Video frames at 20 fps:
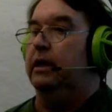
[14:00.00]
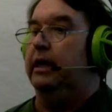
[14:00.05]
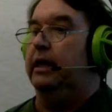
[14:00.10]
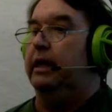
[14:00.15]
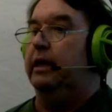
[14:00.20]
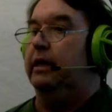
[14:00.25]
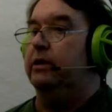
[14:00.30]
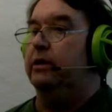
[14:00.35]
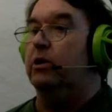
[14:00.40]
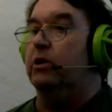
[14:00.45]

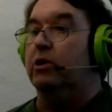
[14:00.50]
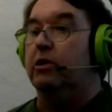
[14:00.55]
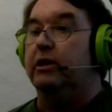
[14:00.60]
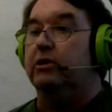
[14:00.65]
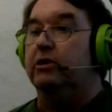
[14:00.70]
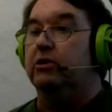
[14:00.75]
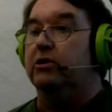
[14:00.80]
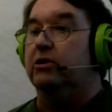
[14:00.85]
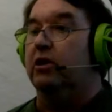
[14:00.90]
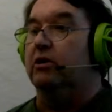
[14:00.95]
you're
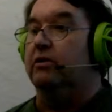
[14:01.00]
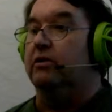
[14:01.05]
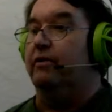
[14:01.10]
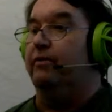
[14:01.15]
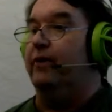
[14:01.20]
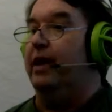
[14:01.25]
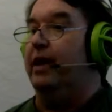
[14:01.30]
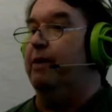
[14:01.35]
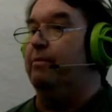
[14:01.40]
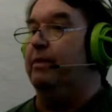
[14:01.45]
going to start a
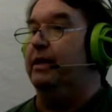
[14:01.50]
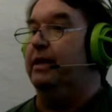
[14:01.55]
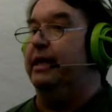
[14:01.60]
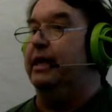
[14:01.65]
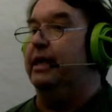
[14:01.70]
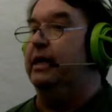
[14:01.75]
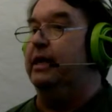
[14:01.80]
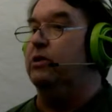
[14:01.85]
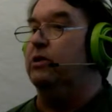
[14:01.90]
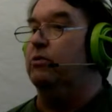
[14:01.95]

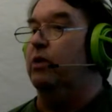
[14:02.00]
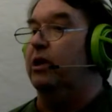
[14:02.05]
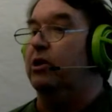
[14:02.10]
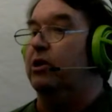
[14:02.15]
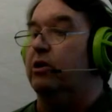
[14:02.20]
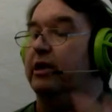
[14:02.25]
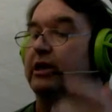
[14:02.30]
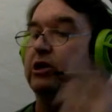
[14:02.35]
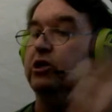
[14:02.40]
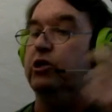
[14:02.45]
family, you are
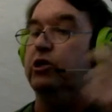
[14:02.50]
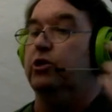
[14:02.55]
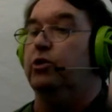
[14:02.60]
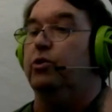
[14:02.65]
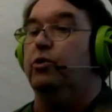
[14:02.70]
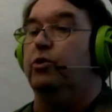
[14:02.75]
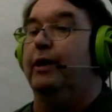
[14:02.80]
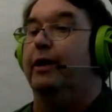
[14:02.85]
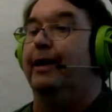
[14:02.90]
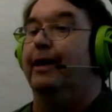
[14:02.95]
going
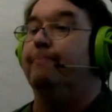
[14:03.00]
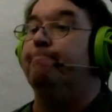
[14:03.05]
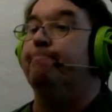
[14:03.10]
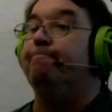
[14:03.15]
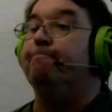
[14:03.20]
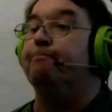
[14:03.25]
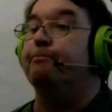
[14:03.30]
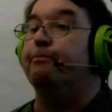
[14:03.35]
to